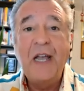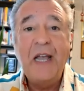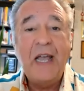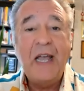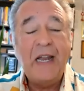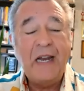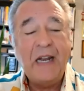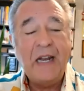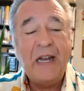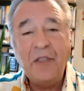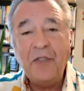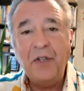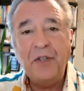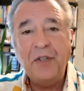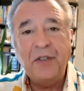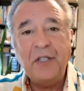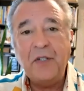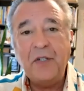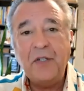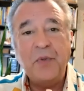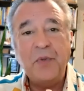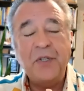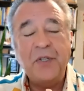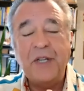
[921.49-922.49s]
And I thought
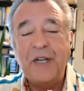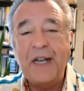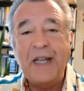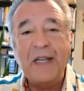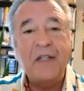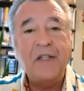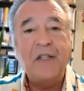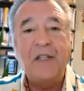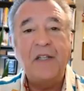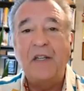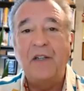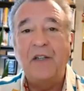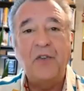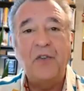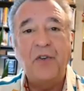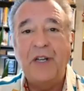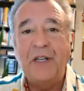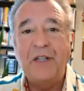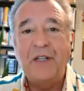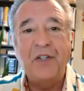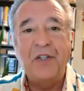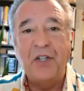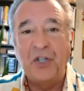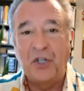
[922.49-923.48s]
this was an excellent
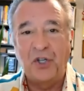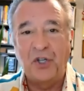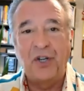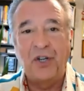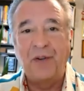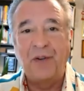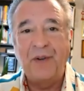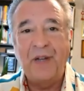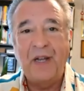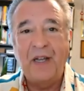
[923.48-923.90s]
transition.